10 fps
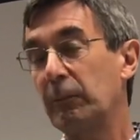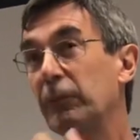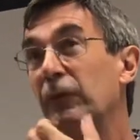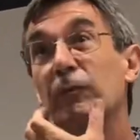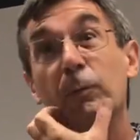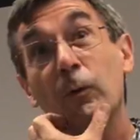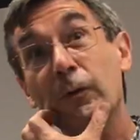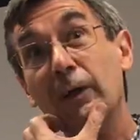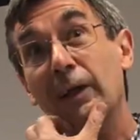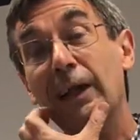principal
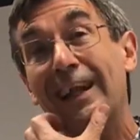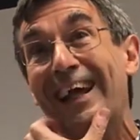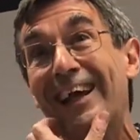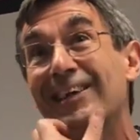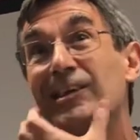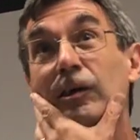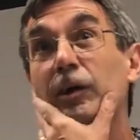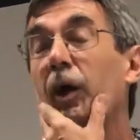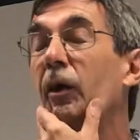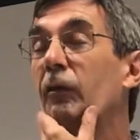author and
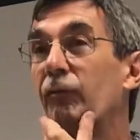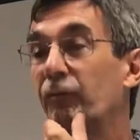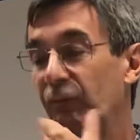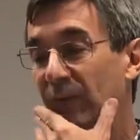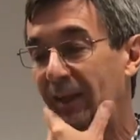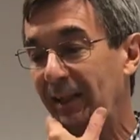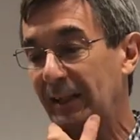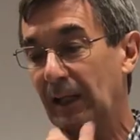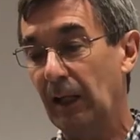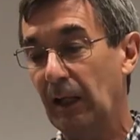editor of the